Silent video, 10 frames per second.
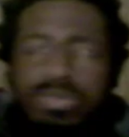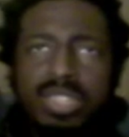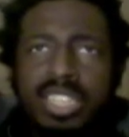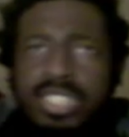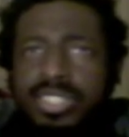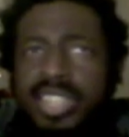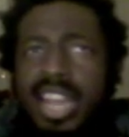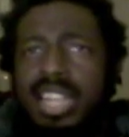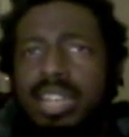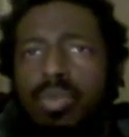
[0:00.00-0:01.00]
It's just kind
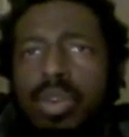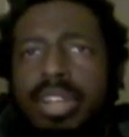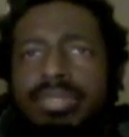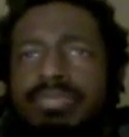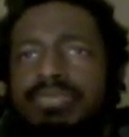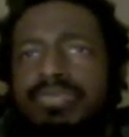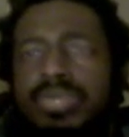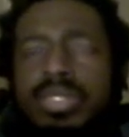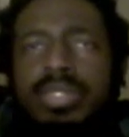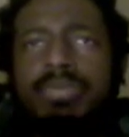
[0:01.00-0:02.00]
of like what
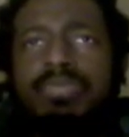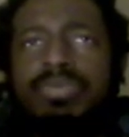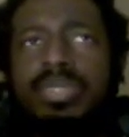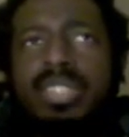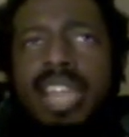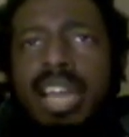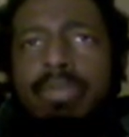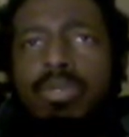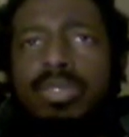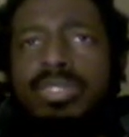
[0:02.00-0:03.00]
kind of
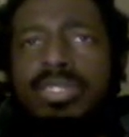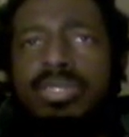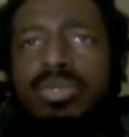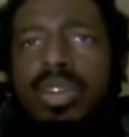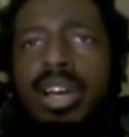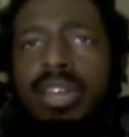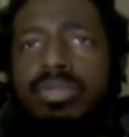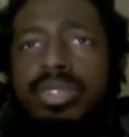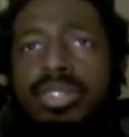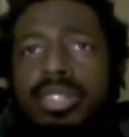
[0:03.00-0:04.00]
poison you want,
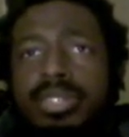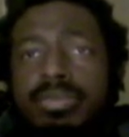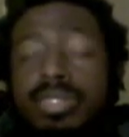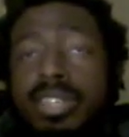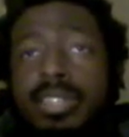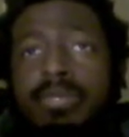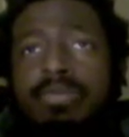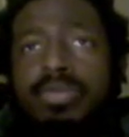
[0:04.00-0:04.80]
really. It's like,